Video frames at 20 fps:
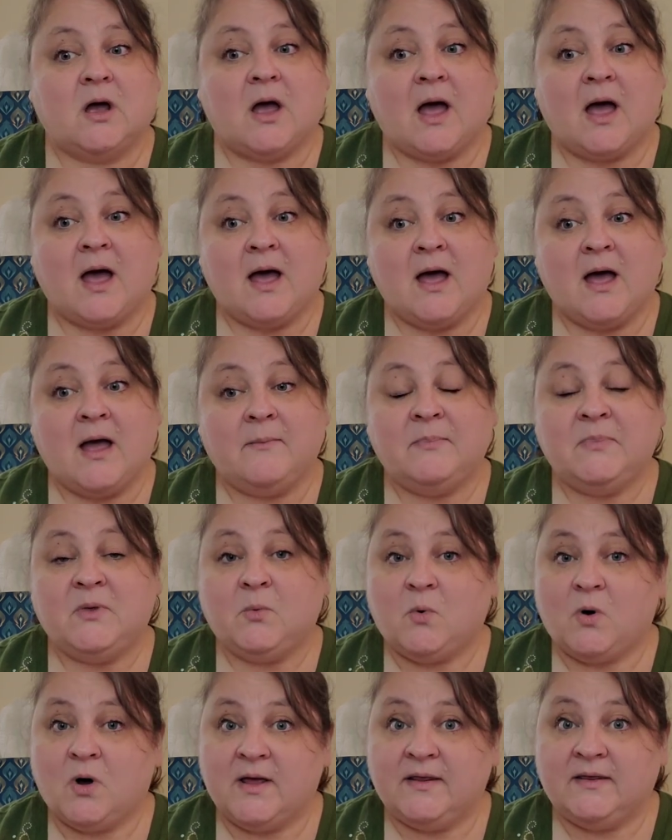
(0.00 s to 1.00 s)
I'm the
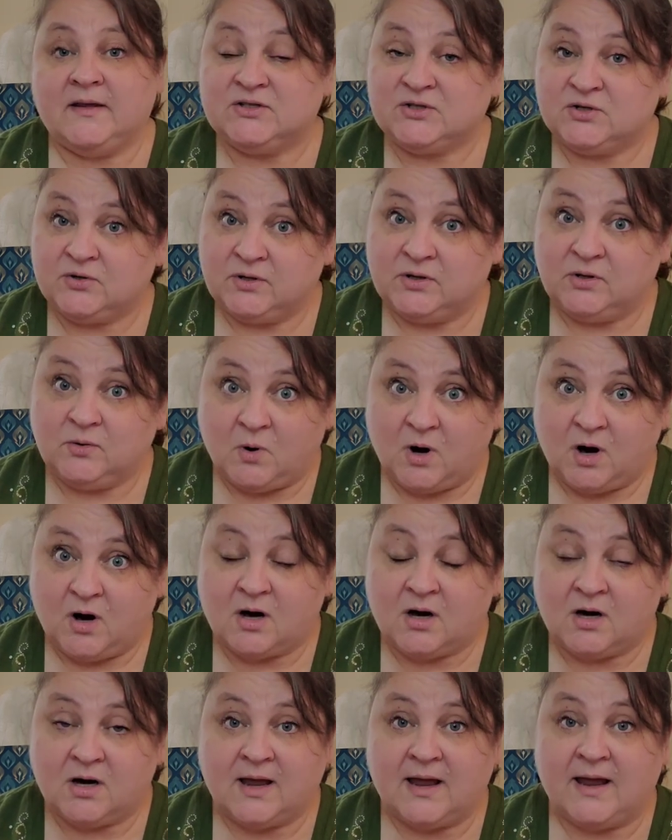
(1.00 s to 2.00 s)
one that's doing the
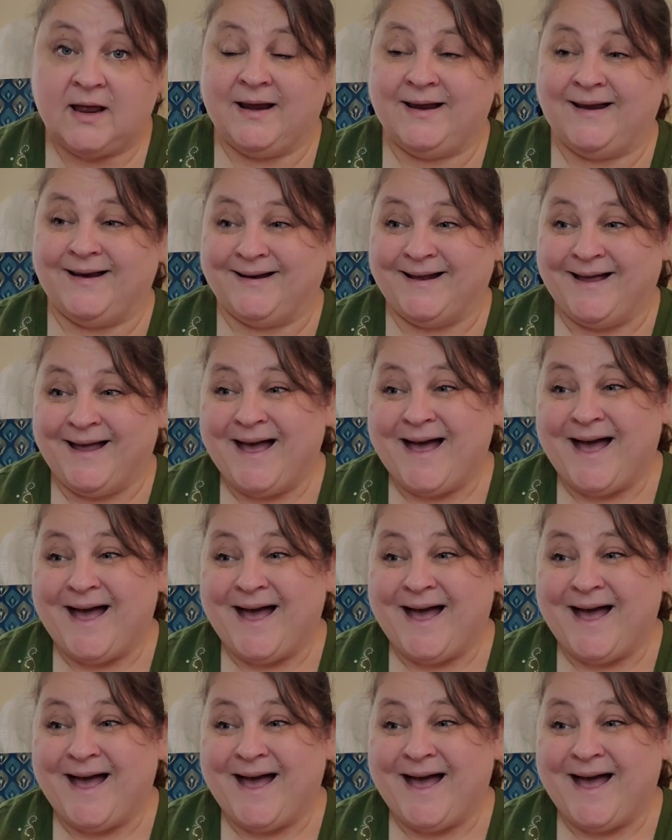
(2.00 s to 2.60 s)
work and